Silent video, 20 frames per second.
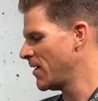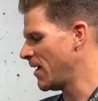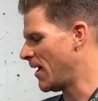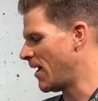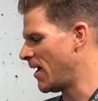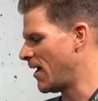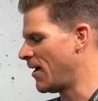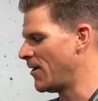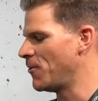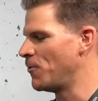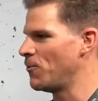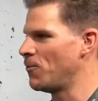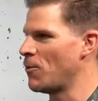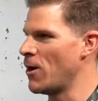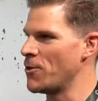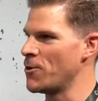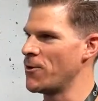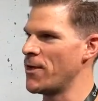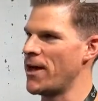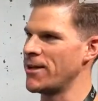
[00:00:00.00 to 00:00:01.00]
uh,
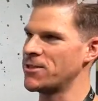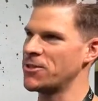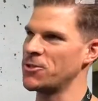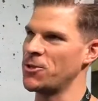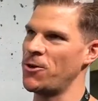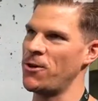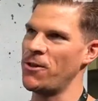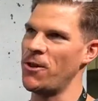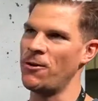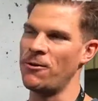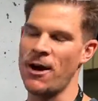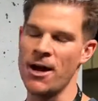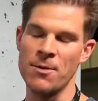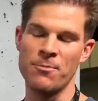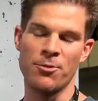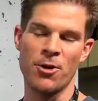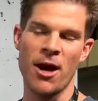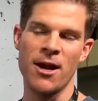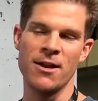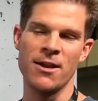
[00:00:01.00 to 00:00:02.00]
whether that's turning the light
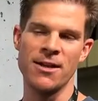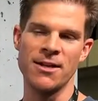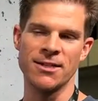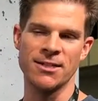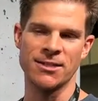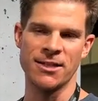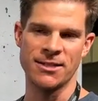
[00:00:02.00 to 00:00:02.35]
brightness,